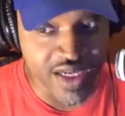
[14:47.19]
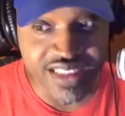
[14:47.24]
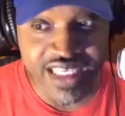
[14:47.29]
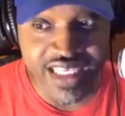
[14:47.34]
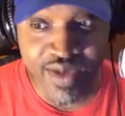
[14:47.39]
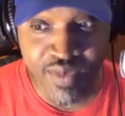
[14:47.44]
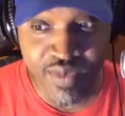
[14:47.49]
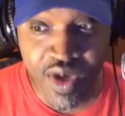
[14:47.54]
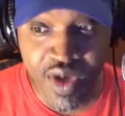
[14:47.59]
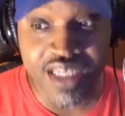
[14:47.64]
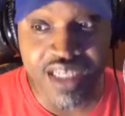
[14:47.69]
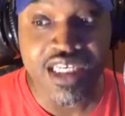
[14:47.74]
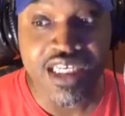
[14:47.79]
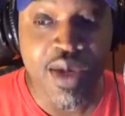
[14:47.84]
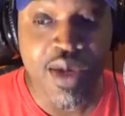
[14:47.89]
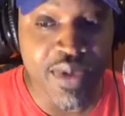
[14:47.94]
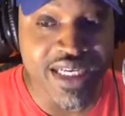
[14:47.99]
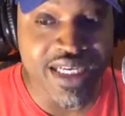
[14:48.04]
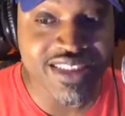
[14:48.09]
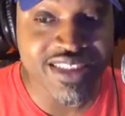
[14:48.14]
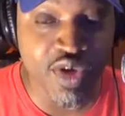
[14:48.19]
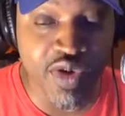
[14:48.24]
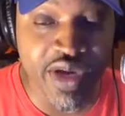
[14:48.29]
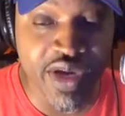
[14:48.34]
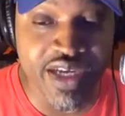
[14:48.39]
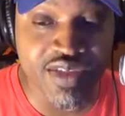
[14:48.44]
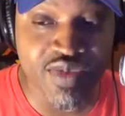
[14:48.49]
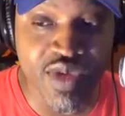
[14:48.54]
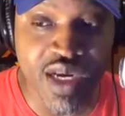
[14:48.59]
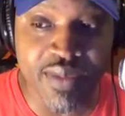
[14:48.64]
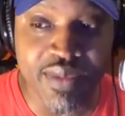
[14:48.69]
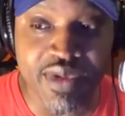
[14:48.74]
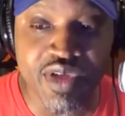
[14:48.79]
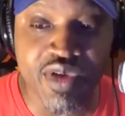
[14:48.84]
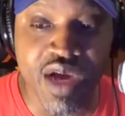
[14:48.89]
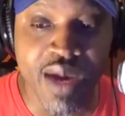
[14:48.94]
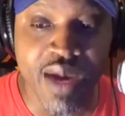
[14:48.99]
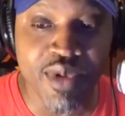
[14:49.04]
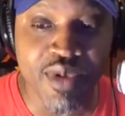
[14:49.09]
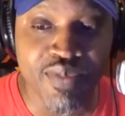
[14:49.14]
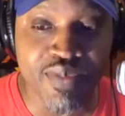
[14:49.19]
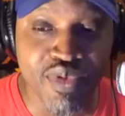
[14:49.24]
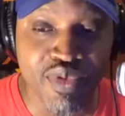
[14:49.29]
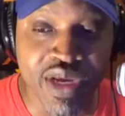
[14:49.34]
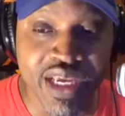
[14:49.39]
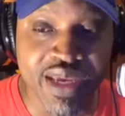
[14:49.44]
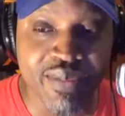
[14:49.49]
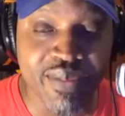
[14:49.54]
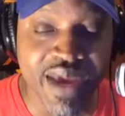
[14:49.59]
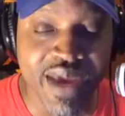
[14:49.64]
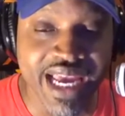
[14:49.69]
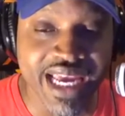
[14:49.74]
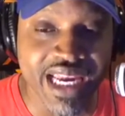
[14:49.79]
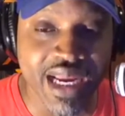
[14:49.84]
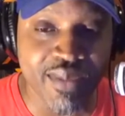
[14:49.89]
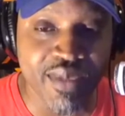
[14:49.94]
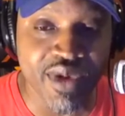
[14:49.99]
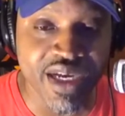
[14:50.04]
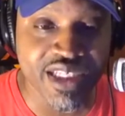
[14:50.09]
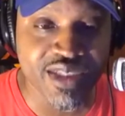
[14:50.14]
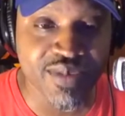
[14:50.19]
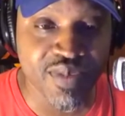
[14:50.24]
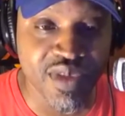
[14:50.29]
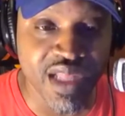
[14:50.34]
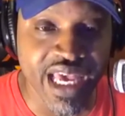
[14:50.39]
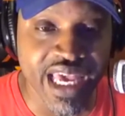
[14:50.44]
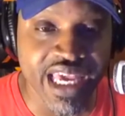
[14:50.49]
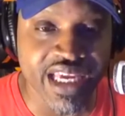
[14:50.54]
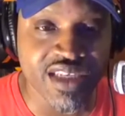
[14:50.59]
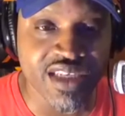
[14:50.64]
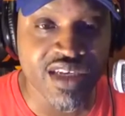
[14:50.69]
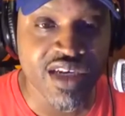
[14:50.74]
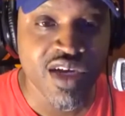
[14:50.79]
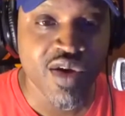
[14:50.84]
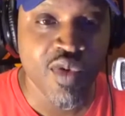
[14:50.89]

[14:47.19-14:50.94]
it was. But so here's what I'm gonna do. I'm gonna bring it back and I'm gonna explain